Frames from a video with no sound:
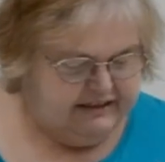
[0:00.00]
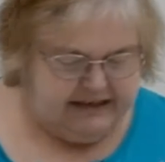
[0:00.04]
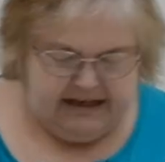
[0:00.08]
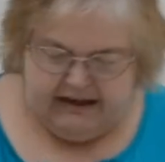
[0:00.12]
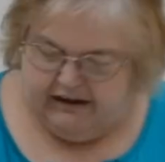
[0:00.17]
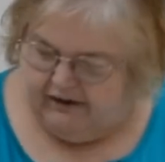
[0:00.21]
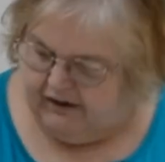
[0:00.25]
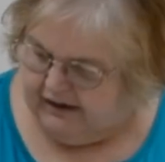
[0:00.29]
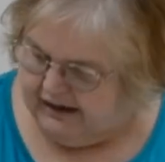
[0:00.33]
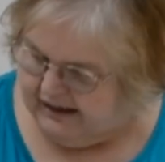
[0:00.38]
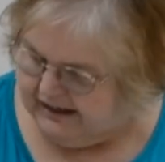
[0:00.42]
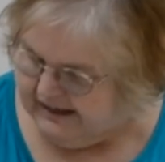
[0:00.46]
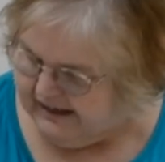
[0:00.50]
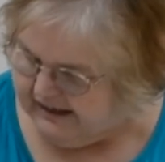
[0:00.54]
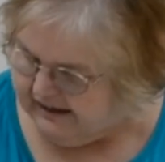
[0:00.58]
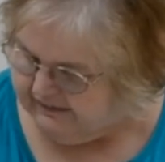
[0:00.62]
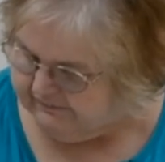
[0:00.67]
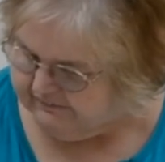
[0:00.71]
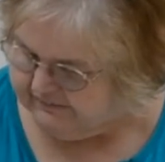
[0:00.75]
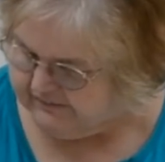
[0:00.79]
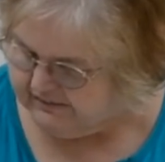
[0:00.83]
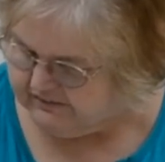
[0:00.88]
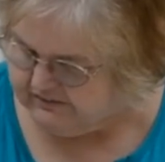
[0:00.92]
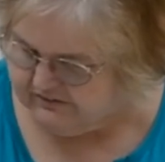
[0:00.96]
now, I
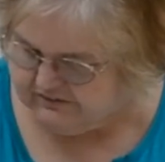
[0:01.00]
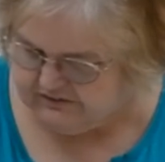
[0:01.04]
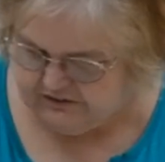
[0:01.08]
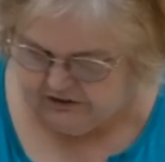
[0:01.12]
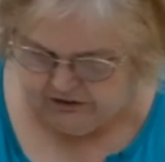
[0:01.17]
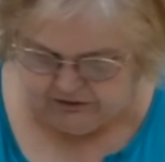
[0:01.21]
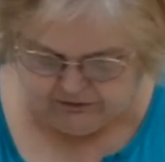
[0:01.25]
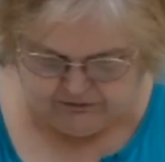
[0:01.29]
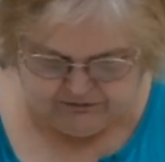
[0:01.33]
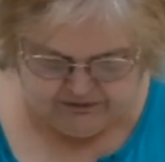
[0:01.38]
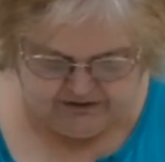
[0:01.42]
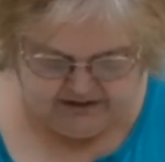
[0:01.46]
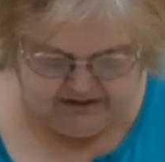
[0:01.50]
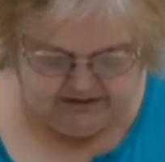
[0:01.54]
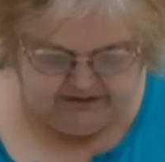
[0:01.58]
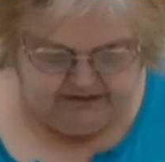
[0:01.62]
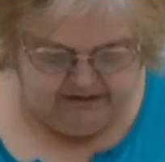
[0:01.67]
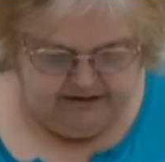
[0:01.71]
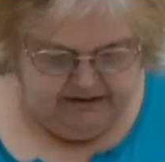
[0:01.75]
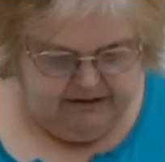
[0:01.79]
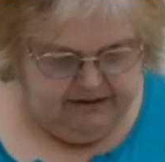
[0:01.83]
have this coated